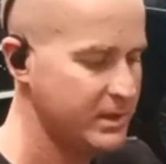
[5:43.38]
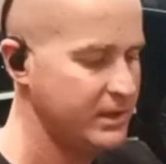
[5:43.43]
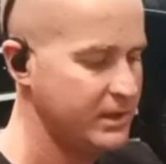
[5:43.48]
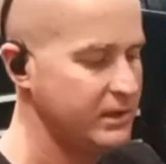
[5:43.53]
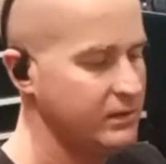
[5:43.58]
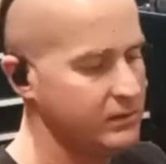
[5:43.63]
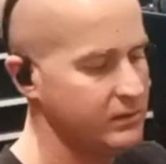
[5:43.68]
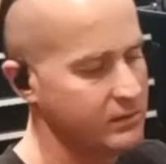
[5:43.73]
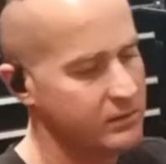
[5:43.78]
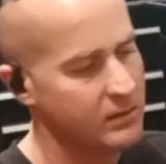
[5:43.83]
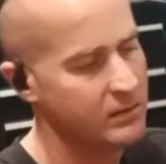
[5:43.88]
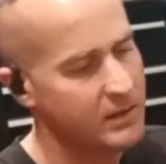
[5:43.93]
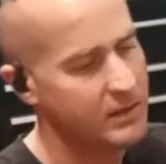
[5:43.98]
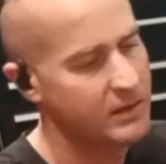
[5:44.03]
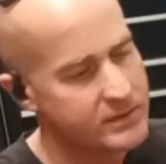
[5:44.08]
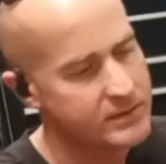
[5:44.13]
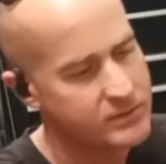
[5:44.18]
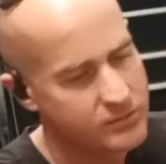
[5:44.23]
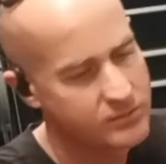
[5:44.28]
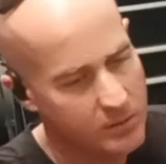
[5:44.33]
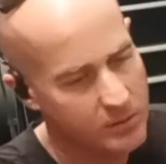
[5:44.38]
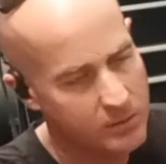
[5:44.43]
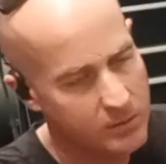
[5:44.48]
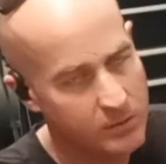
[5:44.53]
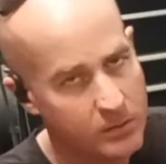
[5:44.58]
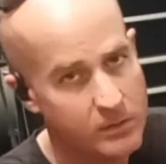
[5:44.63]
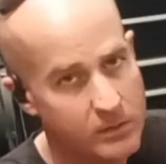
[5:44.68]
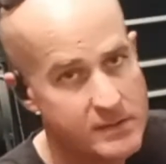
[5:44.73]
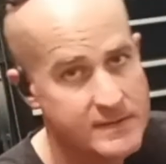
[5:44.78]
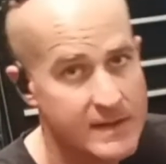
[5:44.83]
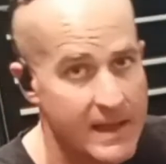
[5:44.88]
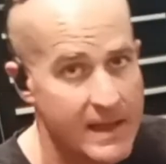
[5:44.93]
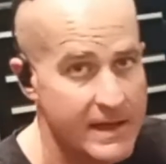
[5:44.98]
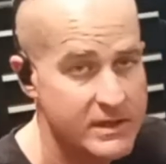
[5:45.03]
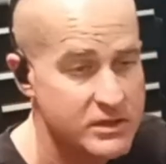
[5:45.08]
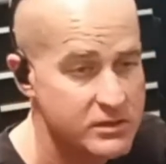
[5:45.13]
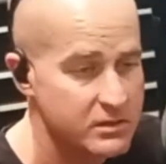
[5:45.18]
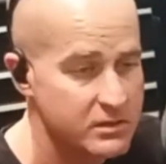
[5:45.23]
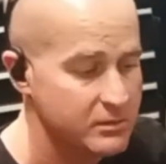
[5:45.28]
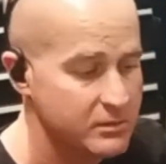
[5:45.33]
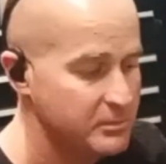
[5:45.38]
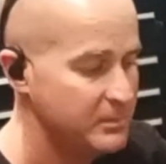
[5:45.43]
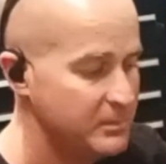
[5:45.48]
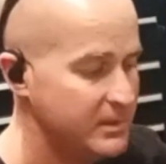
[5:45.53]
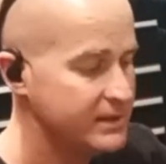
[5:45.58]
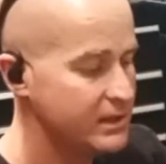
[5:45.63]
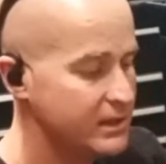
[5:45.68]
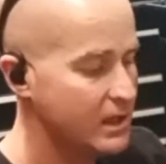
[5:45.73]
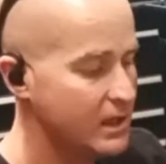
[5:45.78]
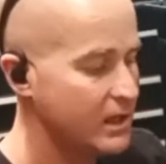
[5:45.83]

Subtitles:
being electrode / MIG